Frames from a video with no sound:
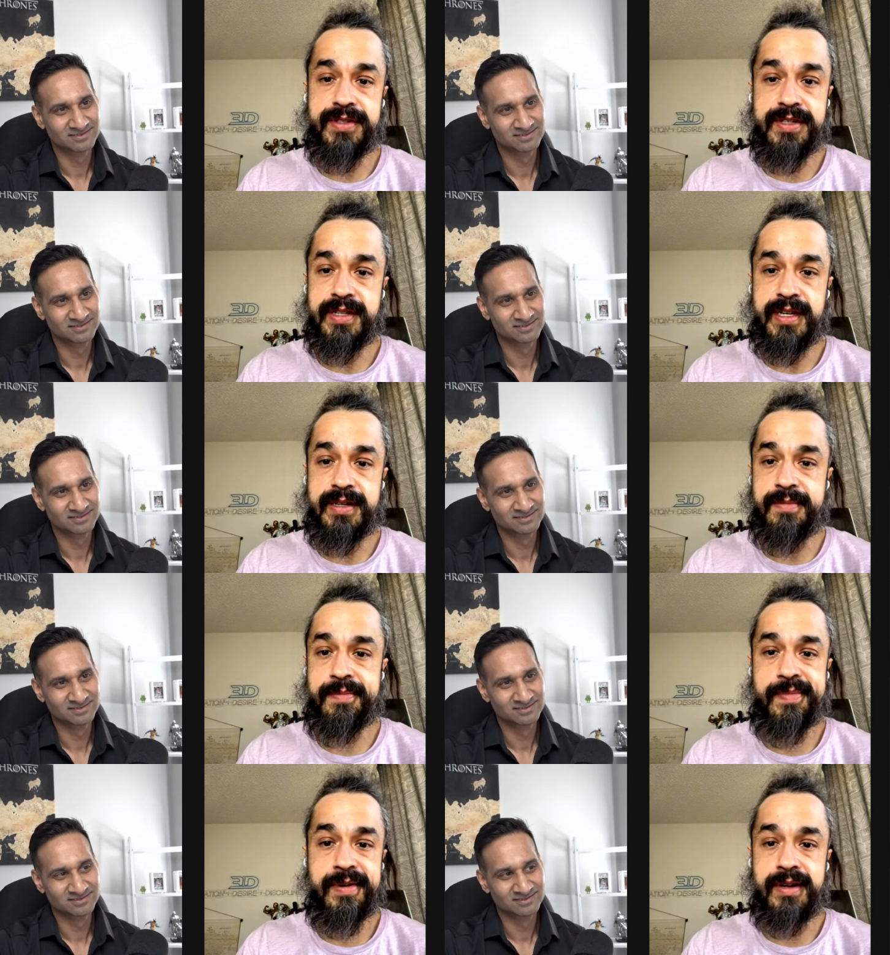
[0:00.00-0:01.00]
Speaker 1: is just a
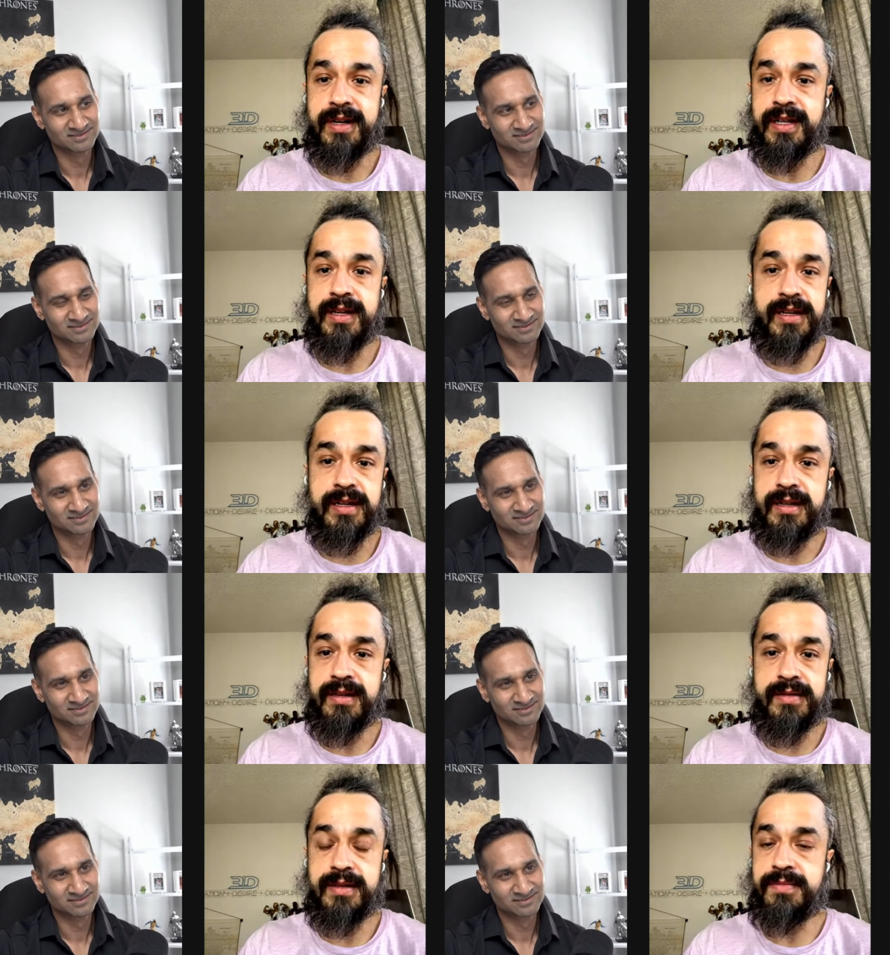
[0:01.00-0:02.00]
completely,
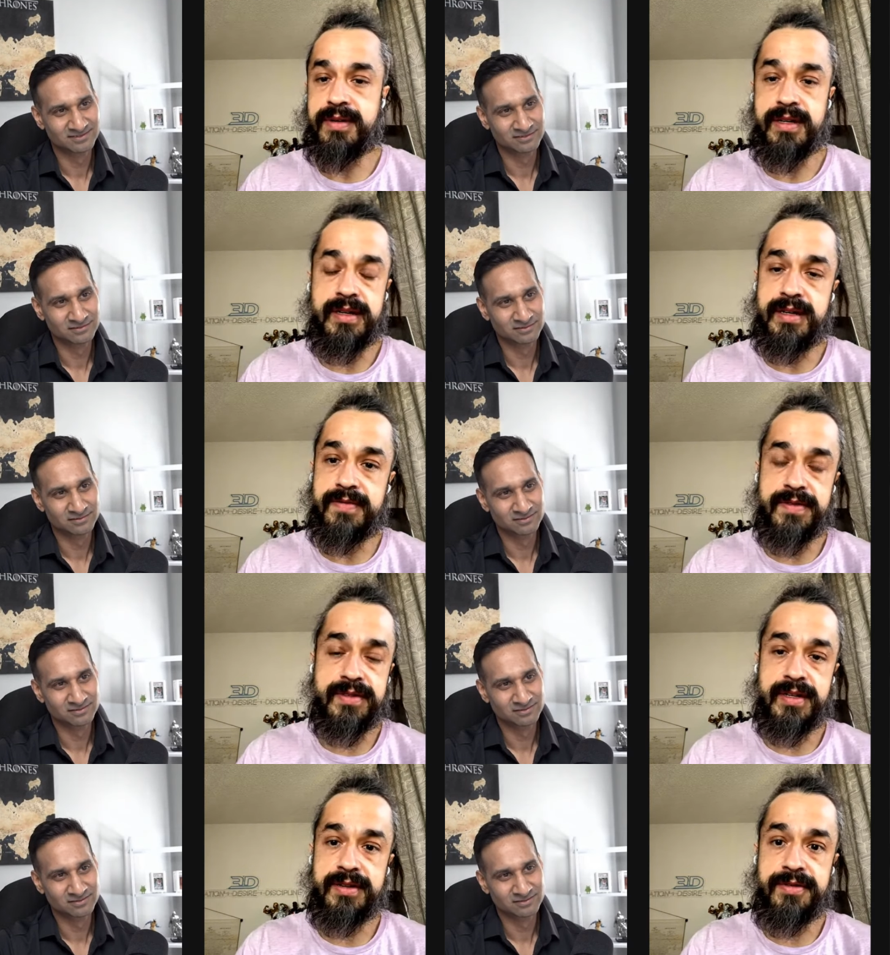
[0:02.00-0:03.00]
completely different
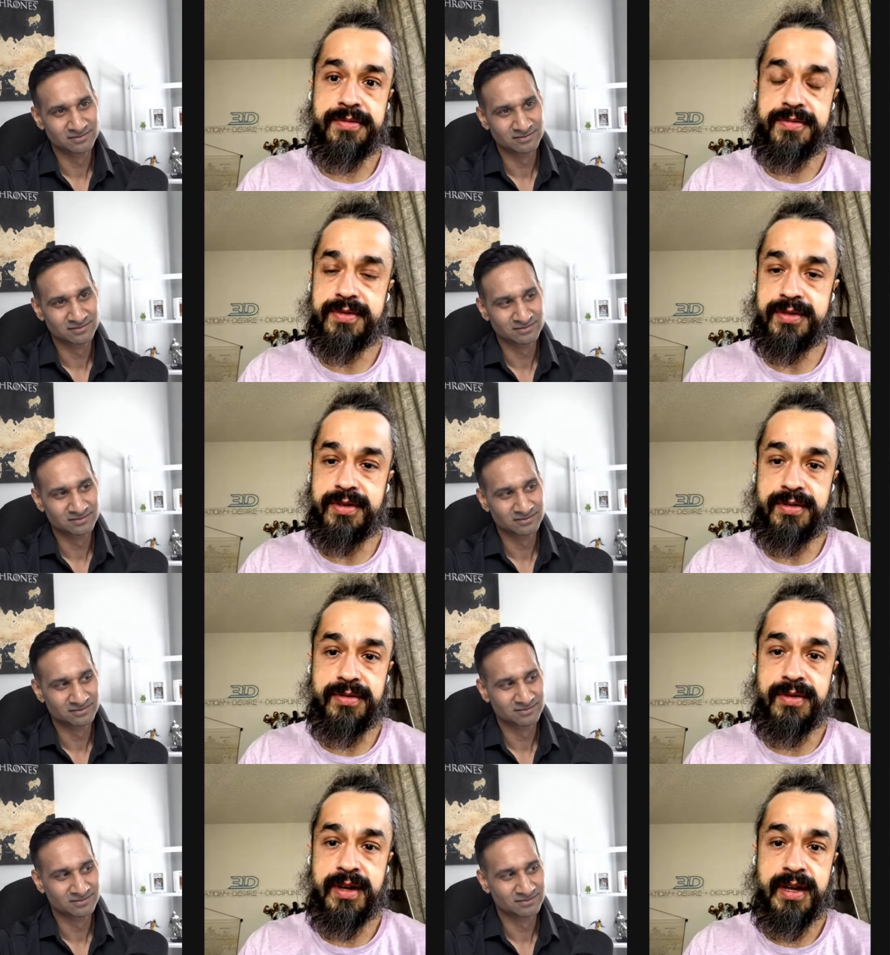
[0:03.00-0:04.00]
skill.
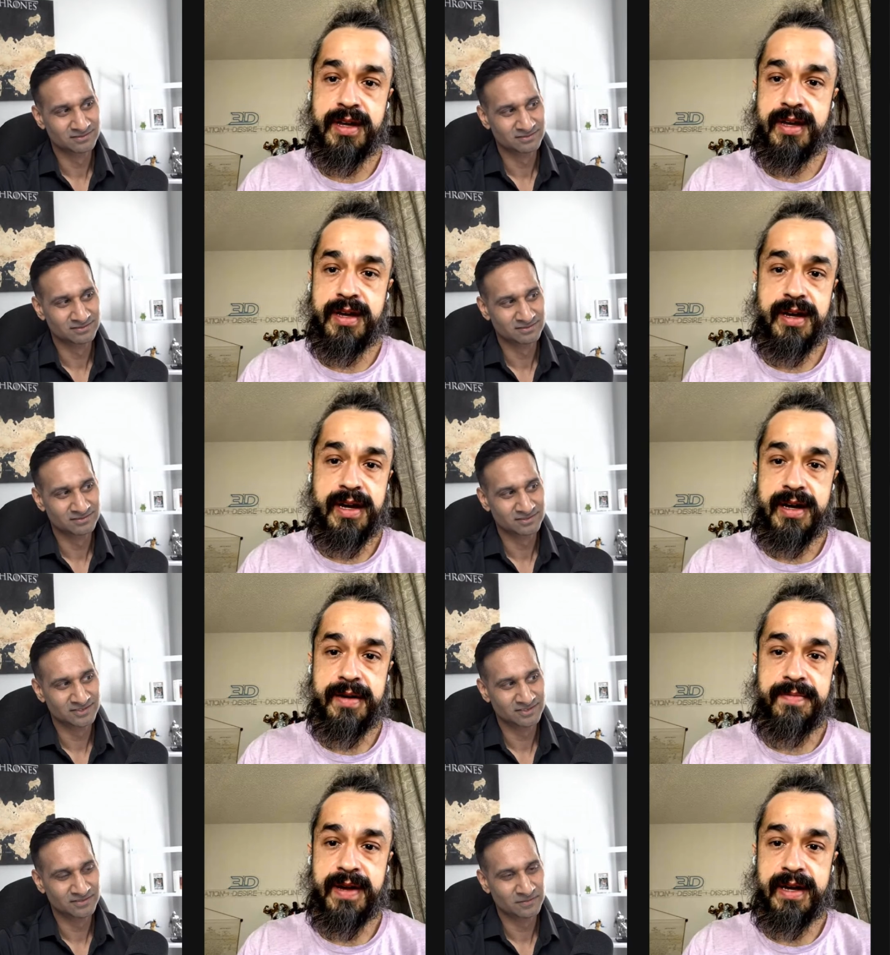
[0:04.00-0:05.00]
So
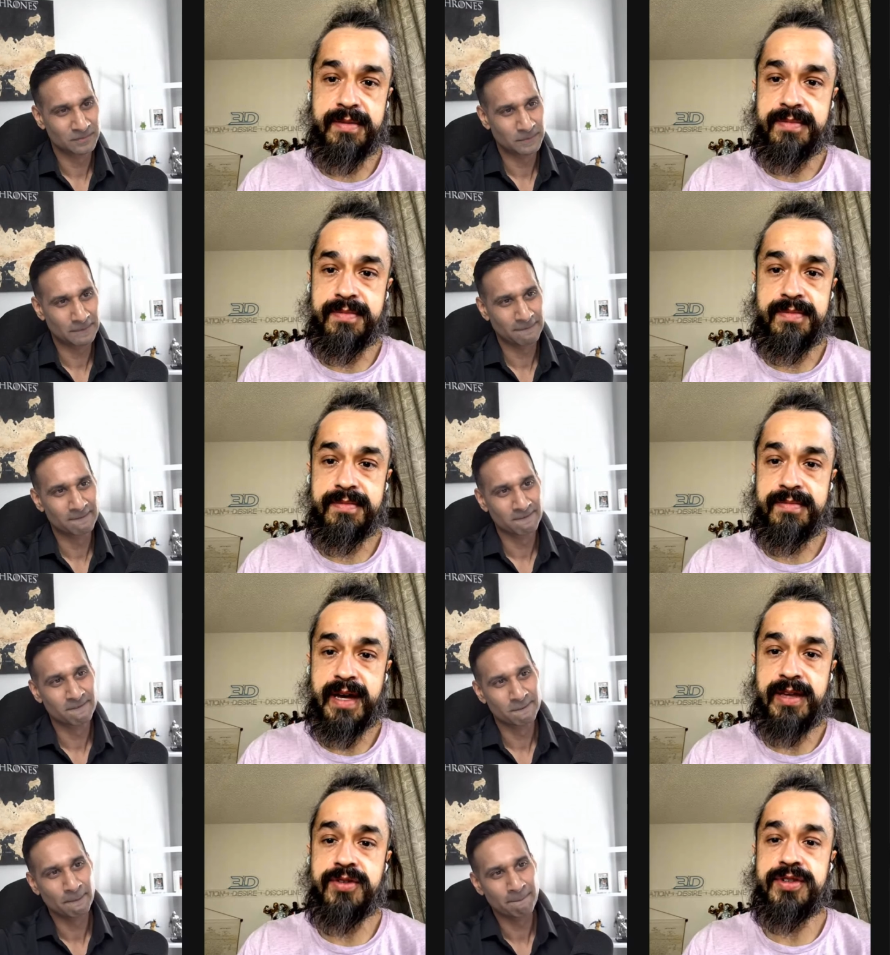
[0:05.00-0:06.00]
um, I'm
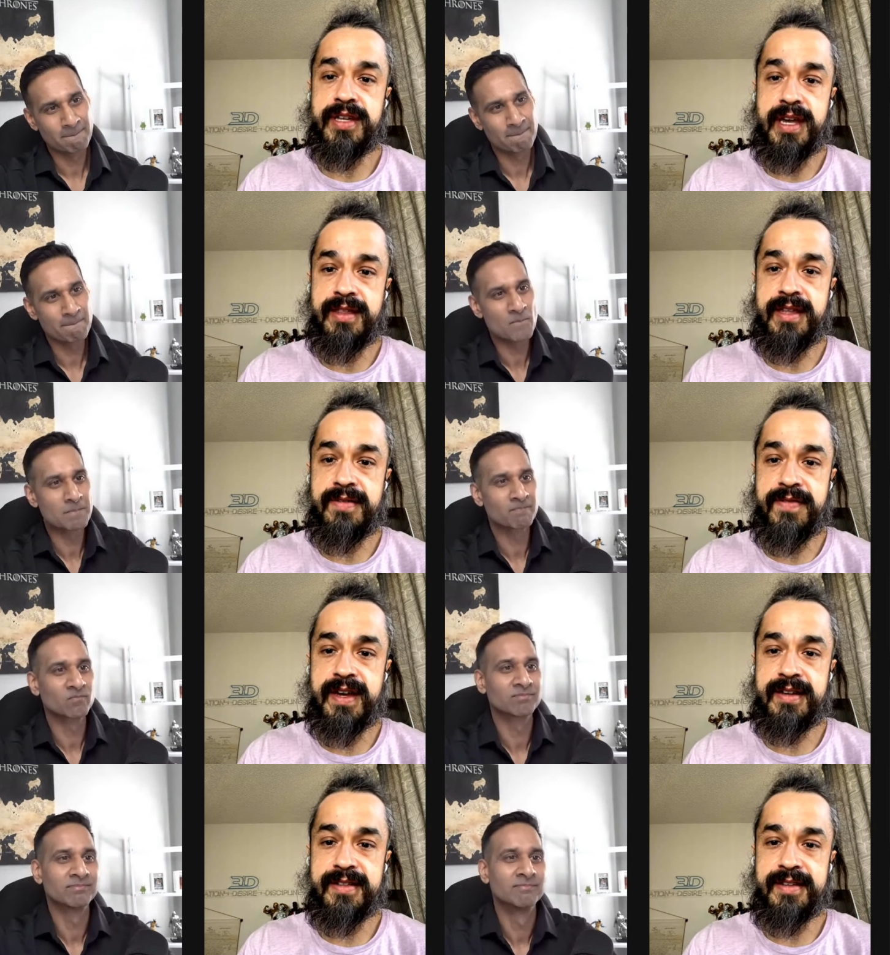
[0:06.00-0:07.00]
I used to hate that
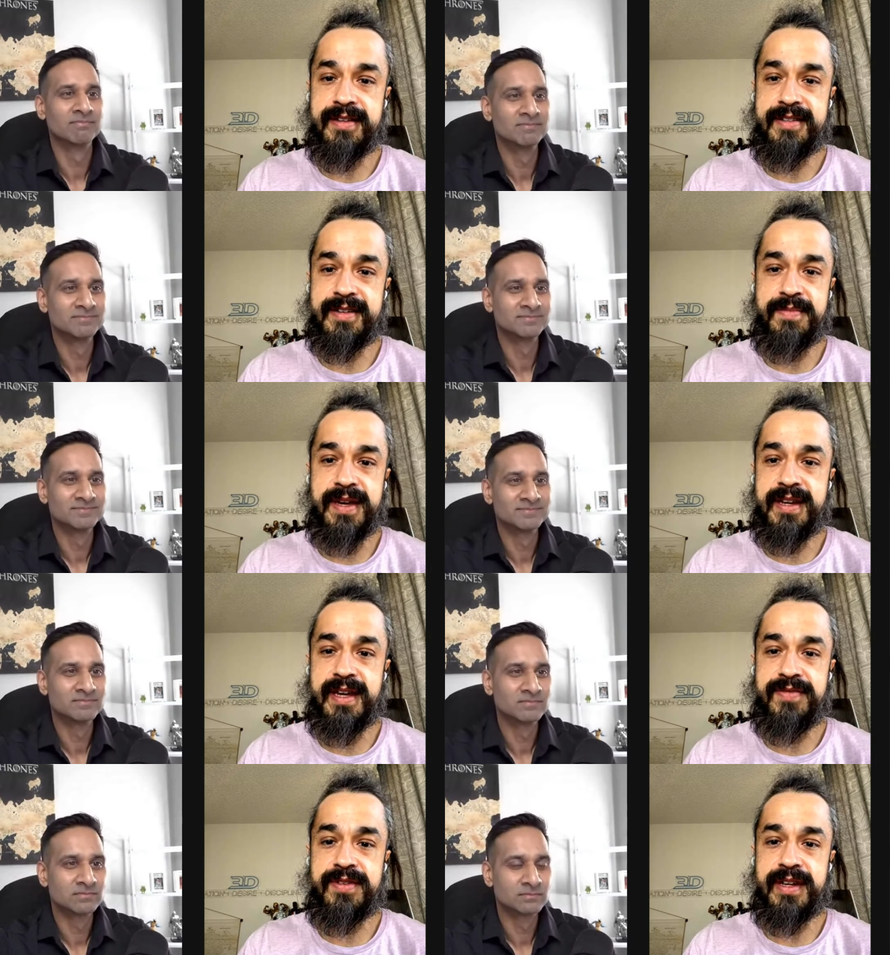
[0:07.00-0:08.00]
fact that it's like, man, I
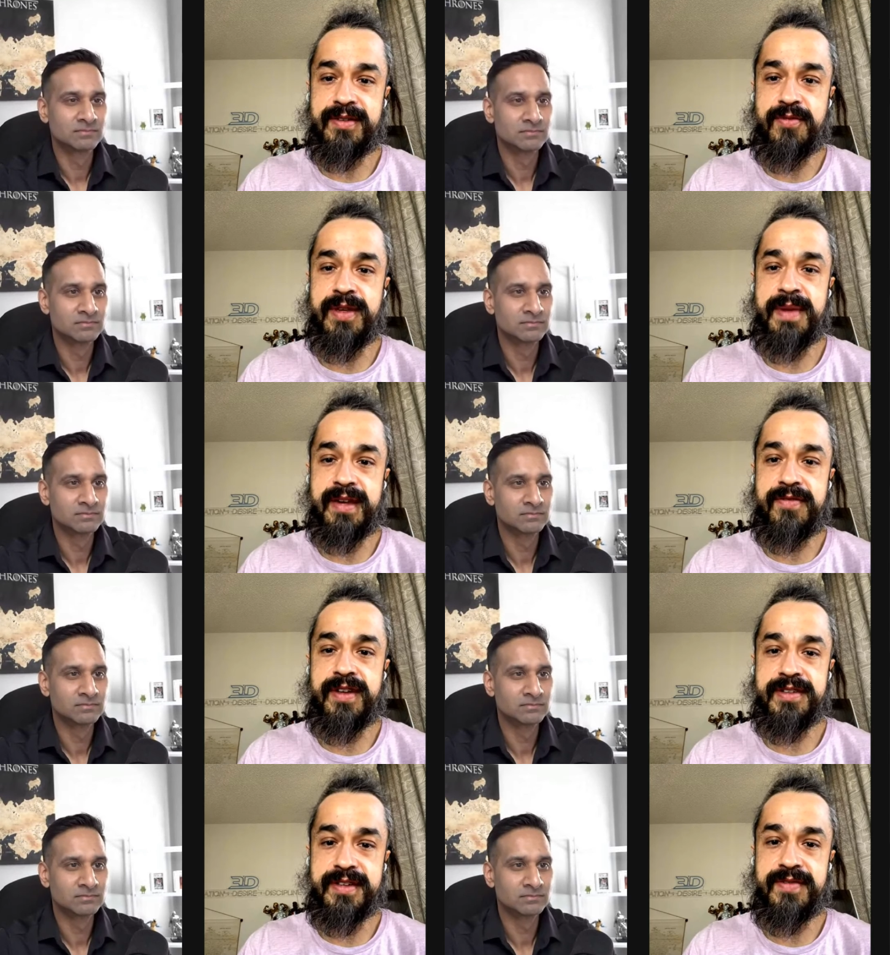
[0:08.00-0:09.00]
have to like remake
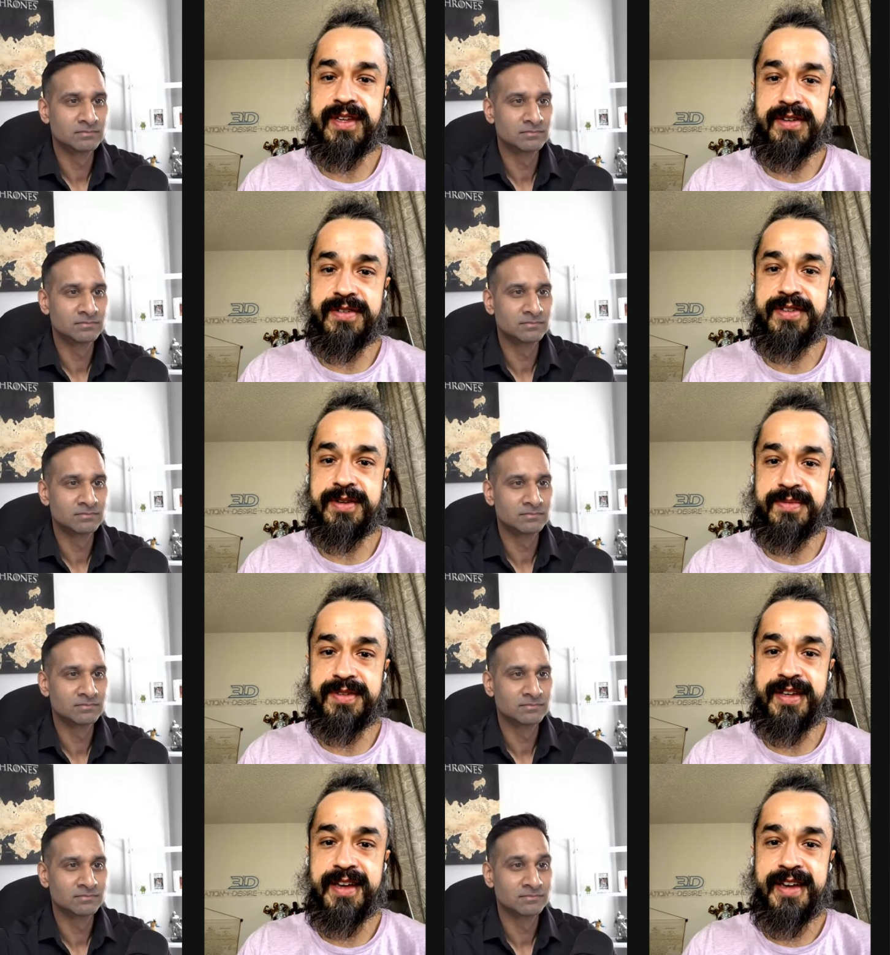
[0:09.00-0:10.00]
friends every year, it seems.